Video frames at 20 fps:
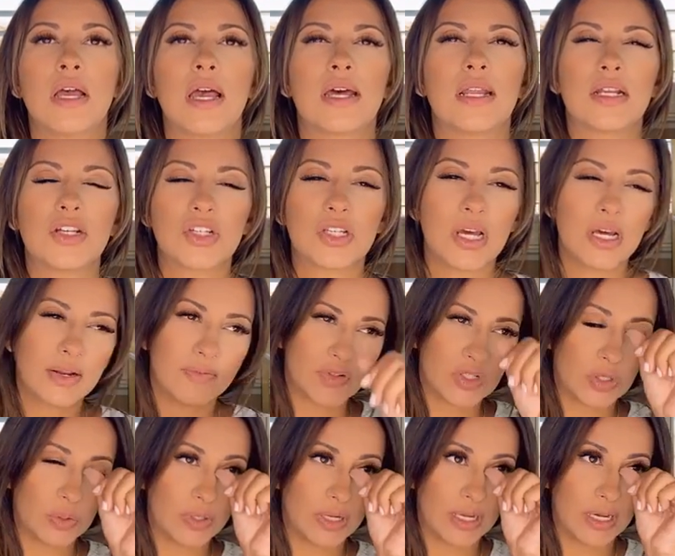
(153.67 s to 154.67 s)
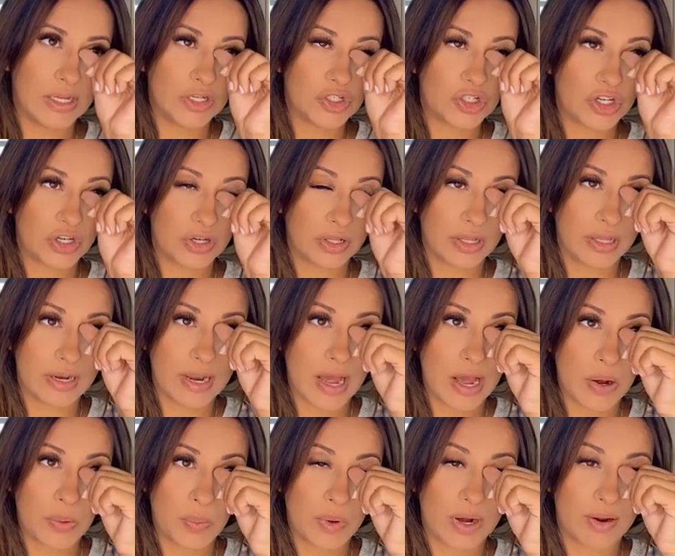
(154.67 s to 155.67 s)
and I just kind of tune in, journal it
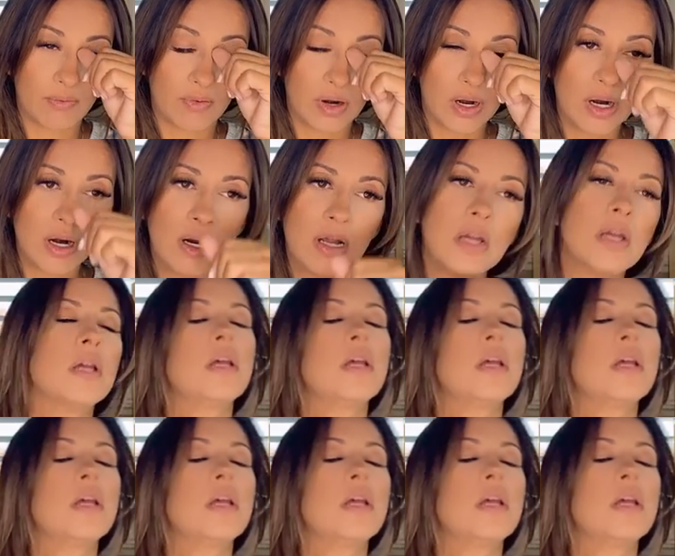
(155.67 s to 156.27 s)
out, whatever.